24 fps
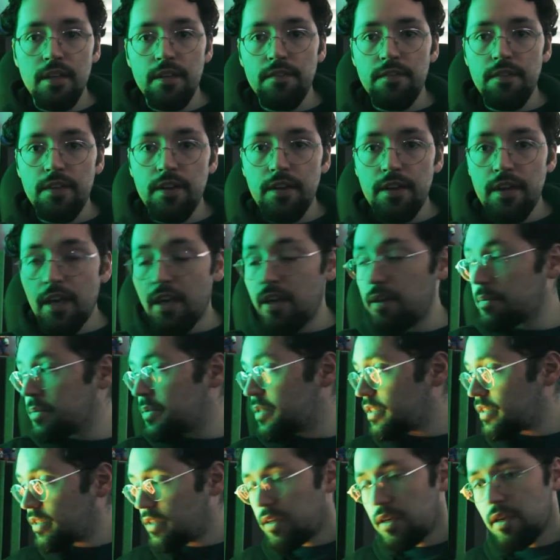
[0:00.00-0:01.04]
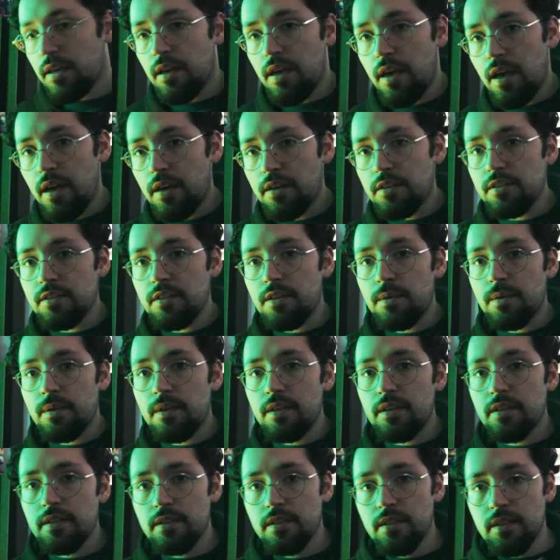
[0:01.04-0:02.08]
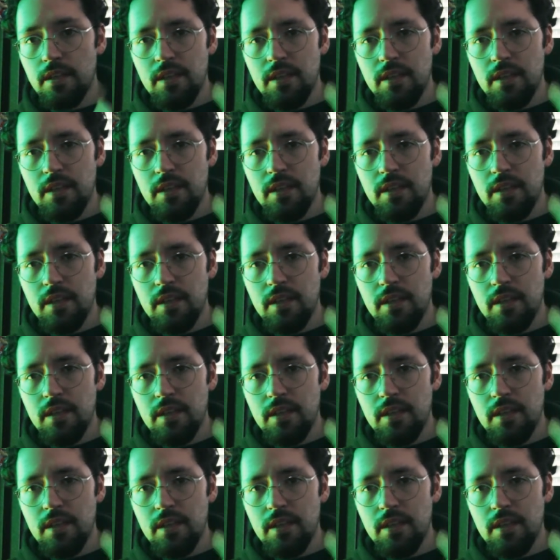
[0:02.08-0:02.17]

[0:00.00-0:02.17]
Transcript: Video games, Arizona.